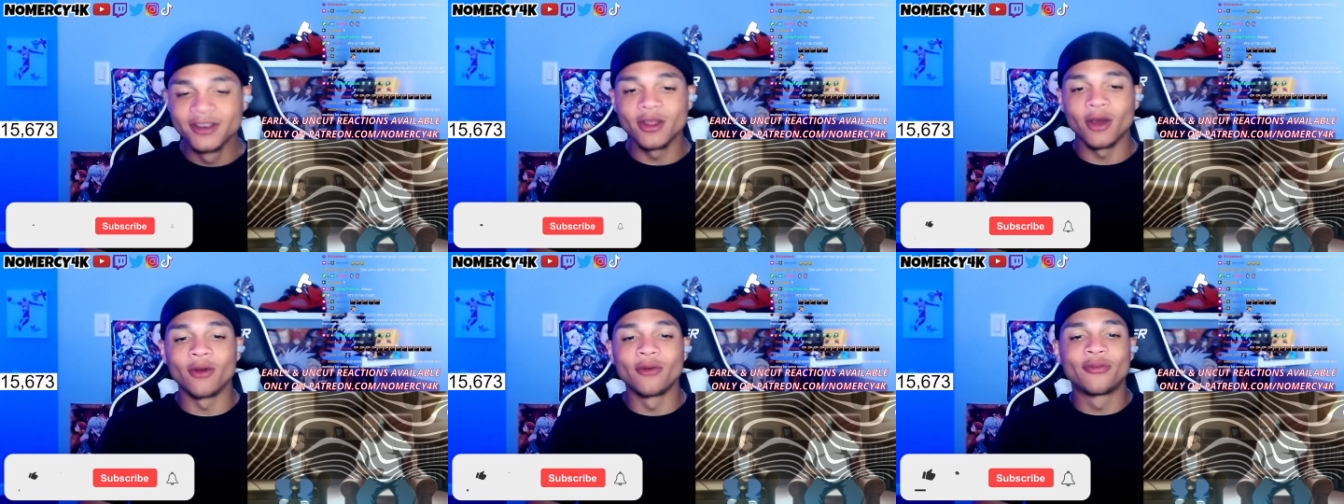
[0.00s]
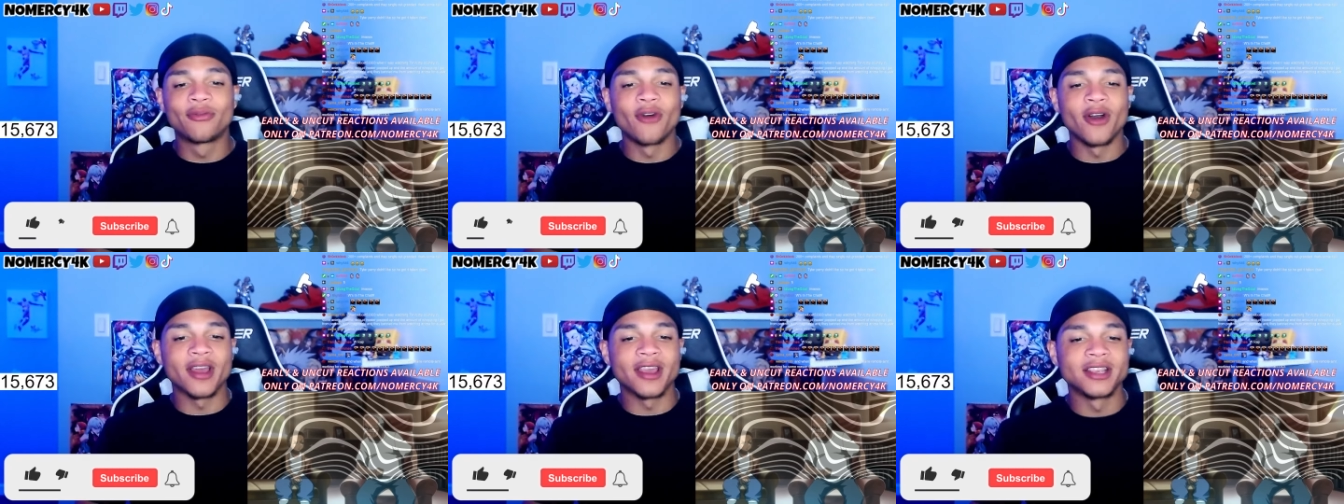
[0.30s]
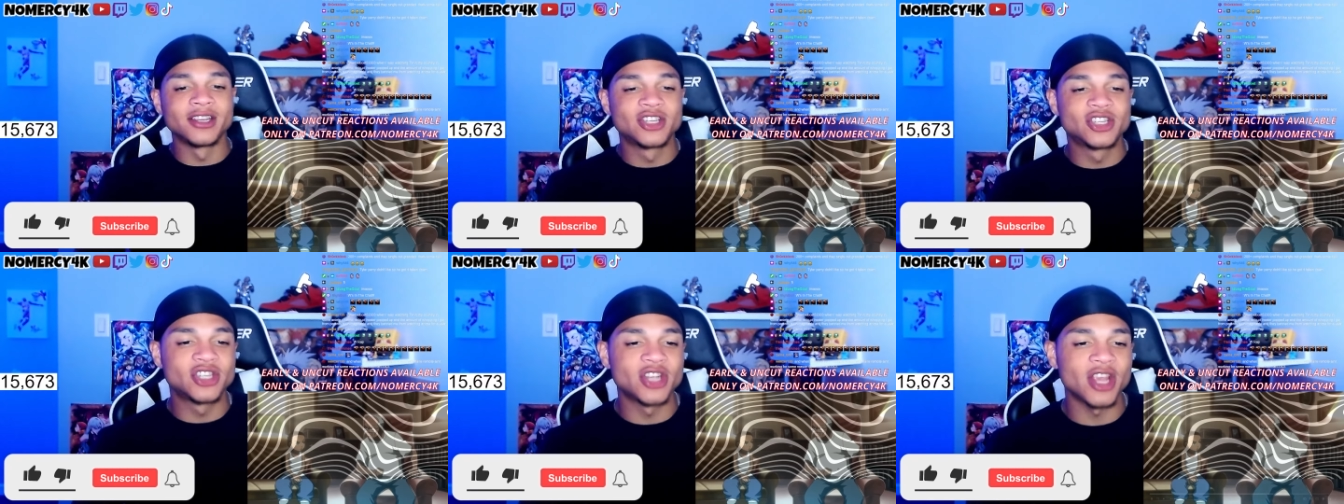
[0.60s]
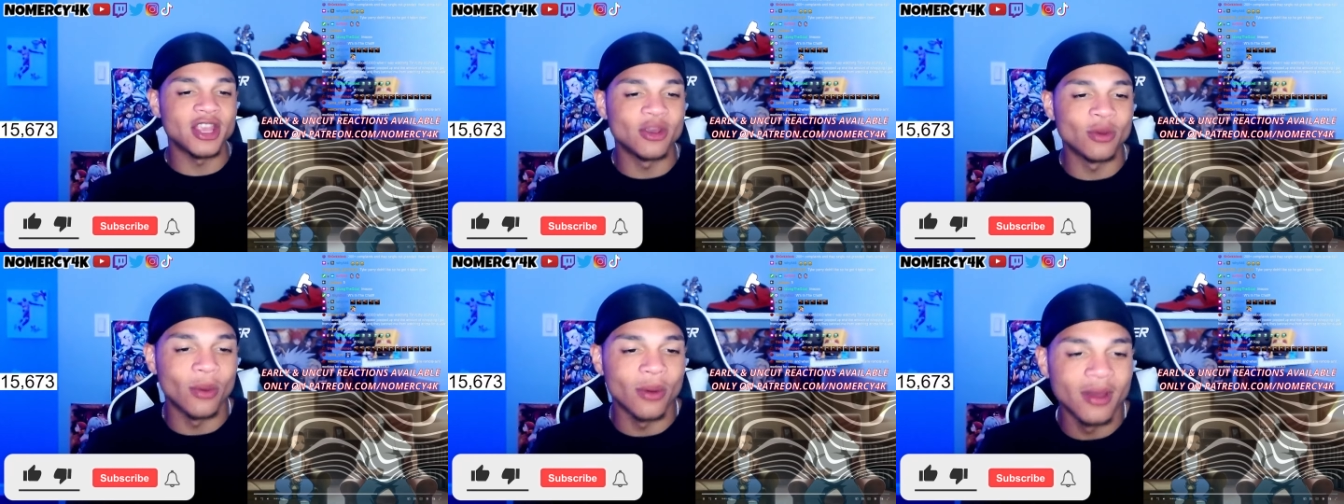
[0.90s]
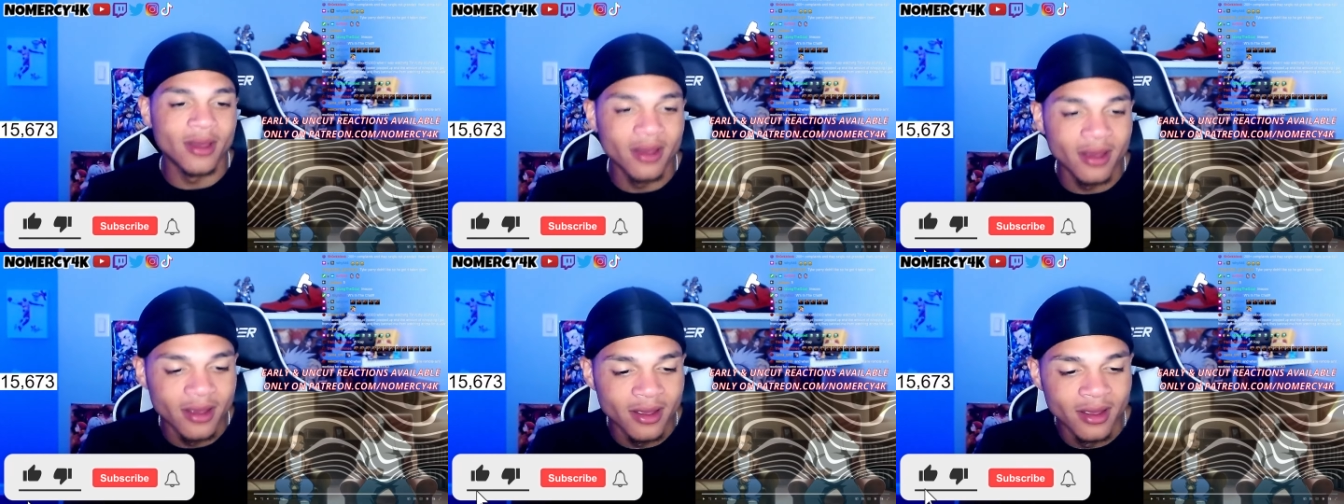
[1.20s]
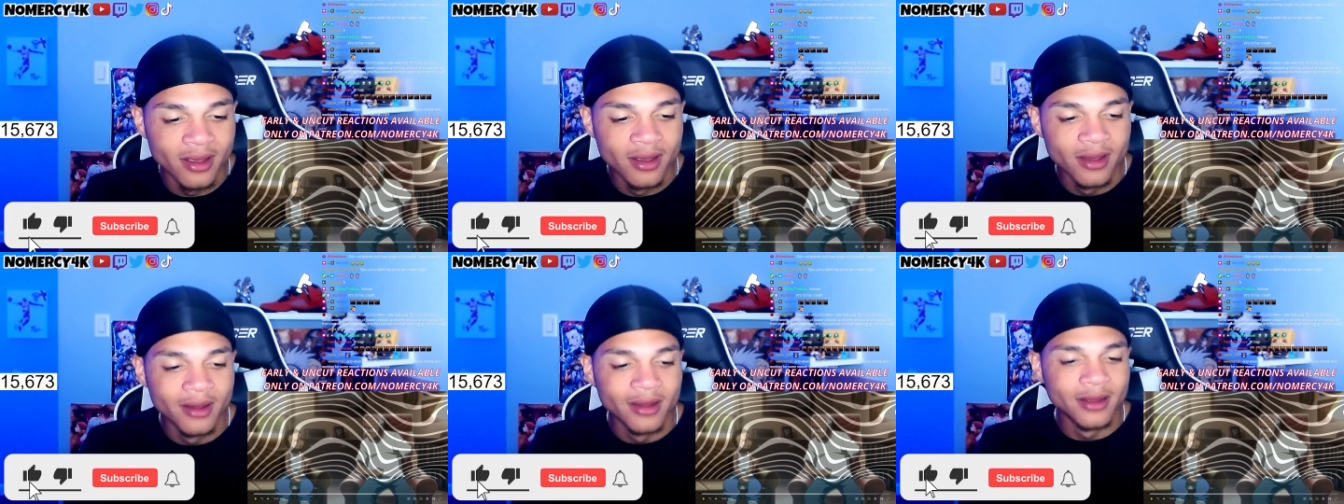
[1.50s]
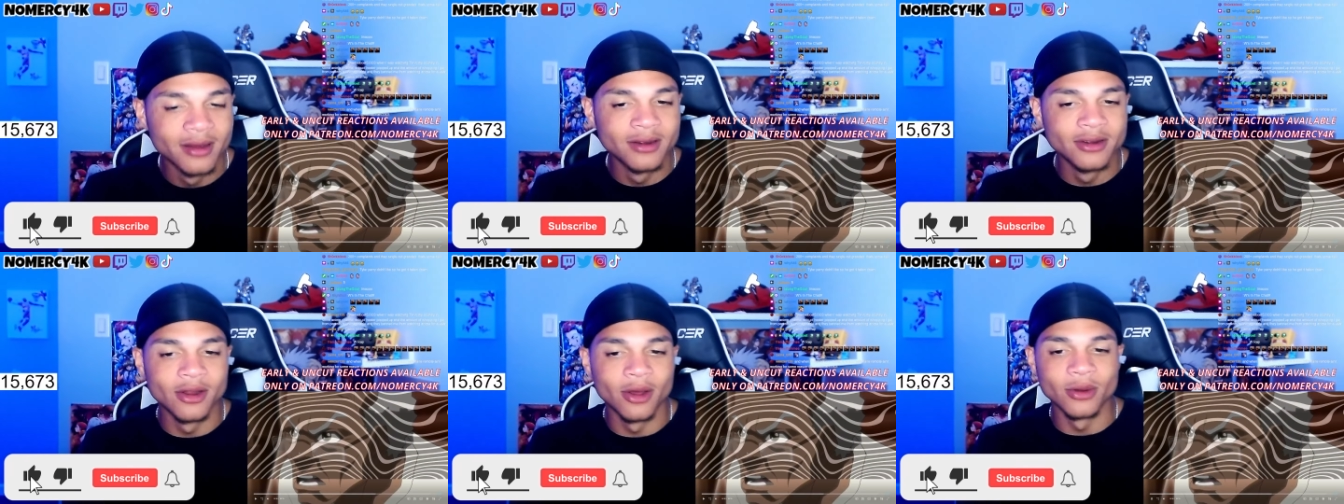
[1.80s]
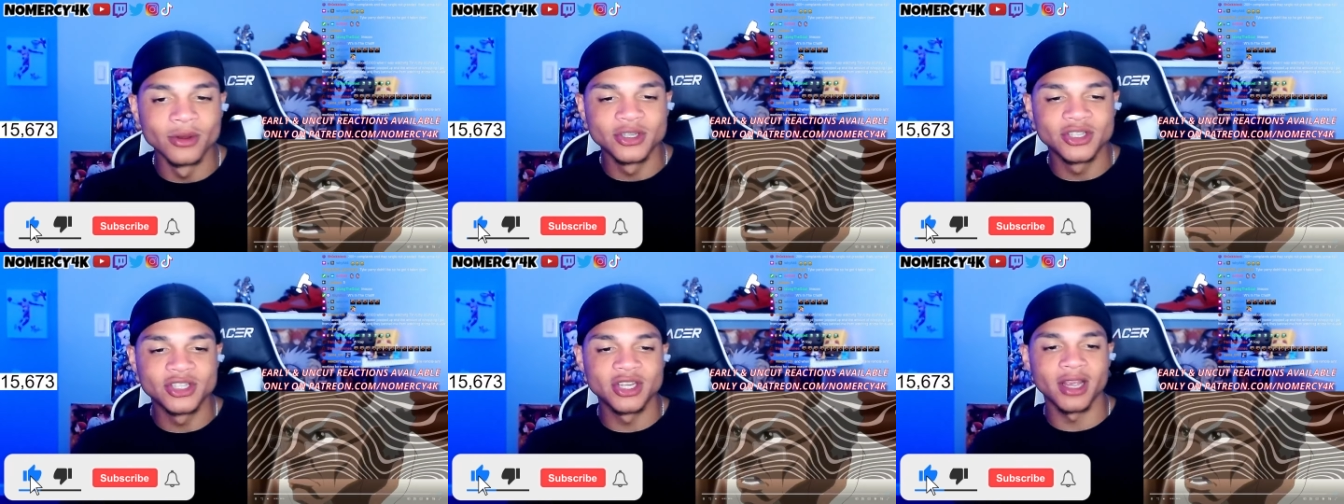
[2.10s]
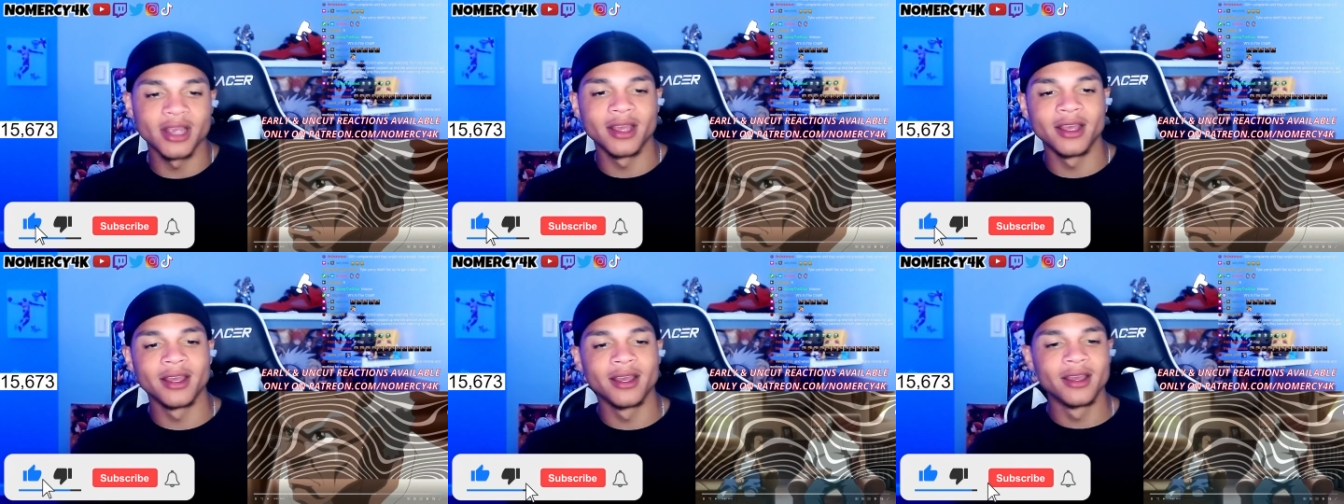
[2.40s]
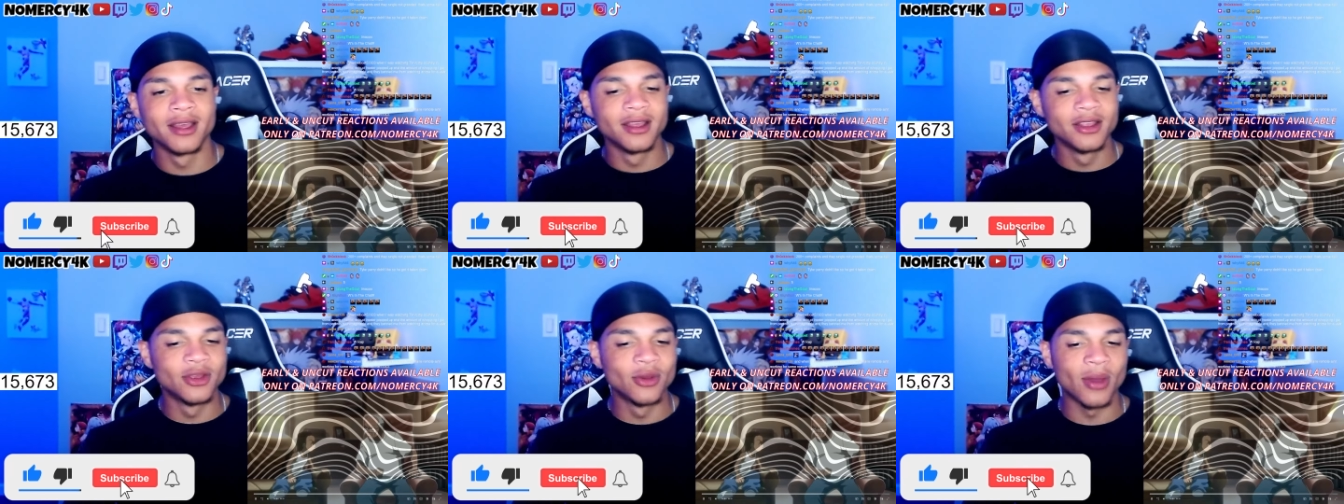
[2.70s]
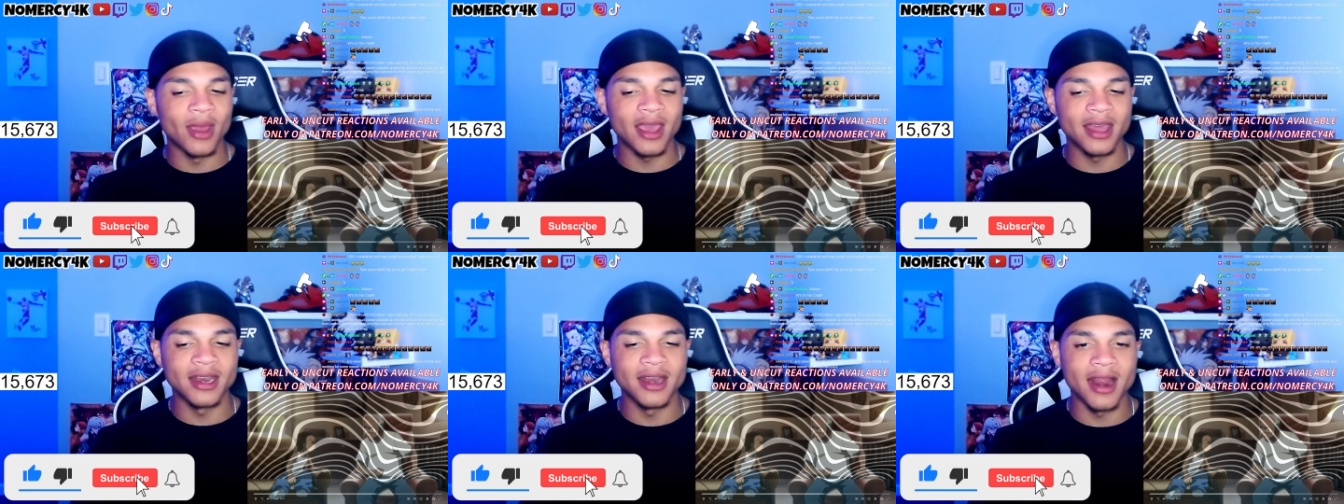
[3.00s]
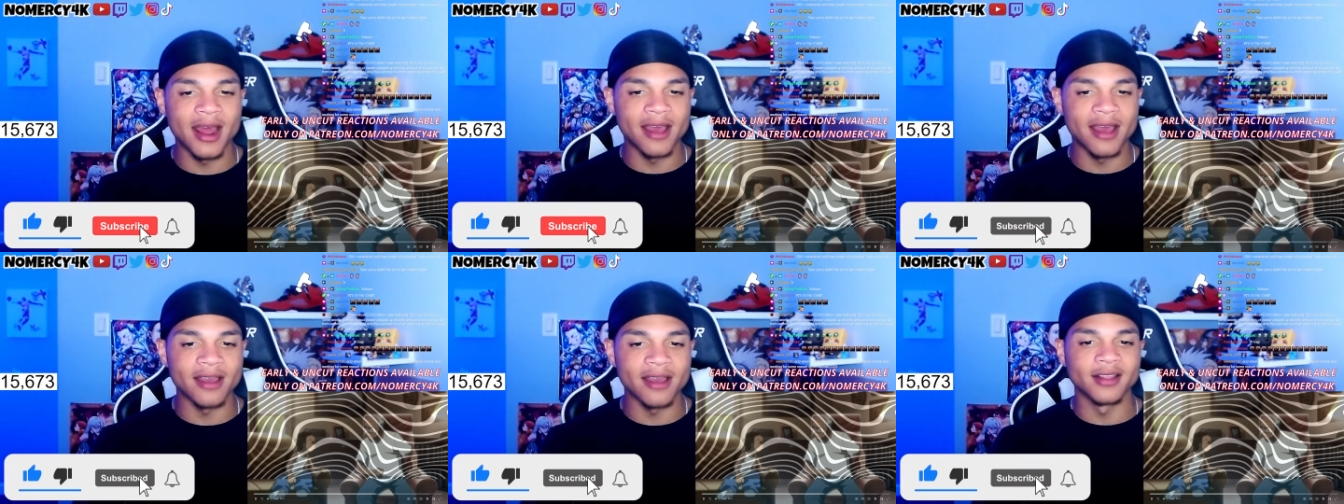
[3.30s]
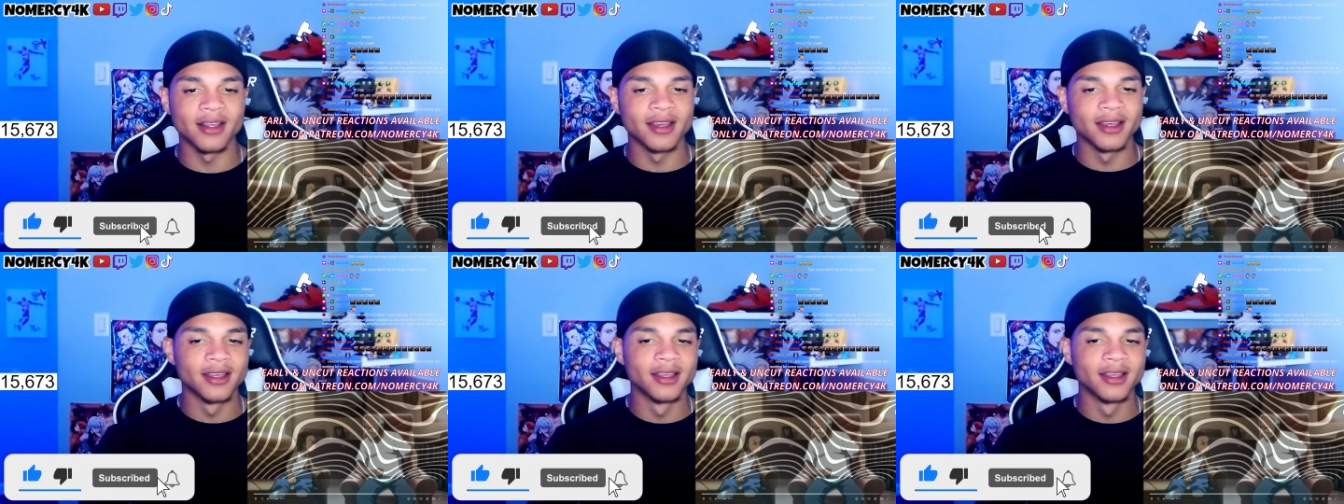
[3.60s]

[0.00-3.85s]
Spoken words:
No fucking shit, you. No shit. You hating ass nigga.